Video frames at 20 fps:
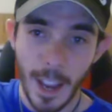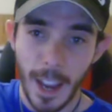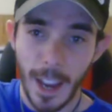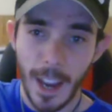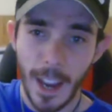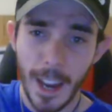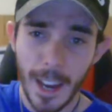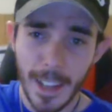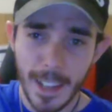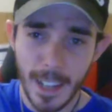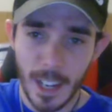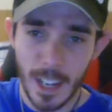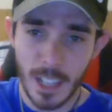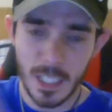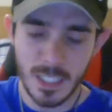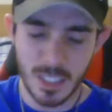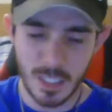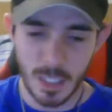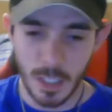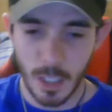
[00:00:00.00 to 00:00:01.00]
Hey
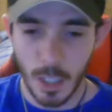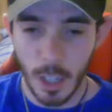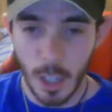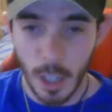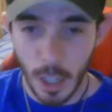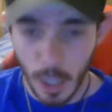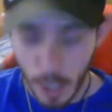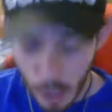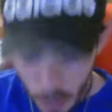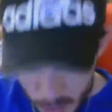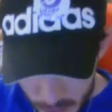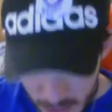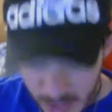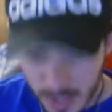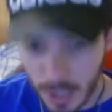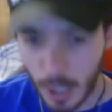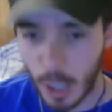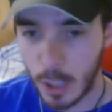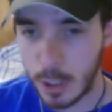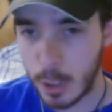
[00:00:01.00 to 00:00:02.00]
guys,
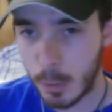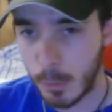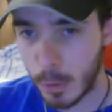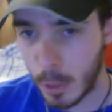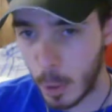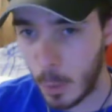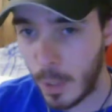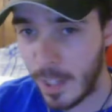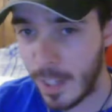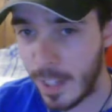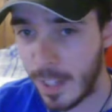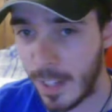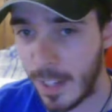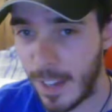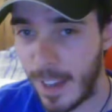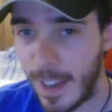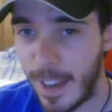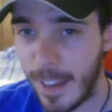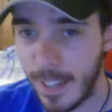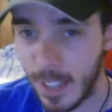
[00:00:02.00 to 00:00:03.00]
lucky-star-shi-roku
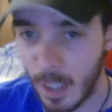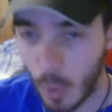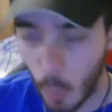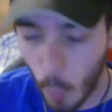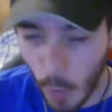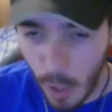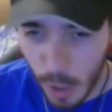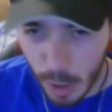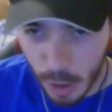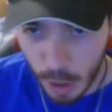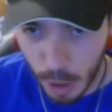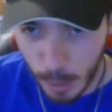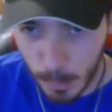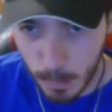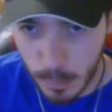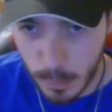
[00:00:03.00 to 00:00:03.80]
here and welcome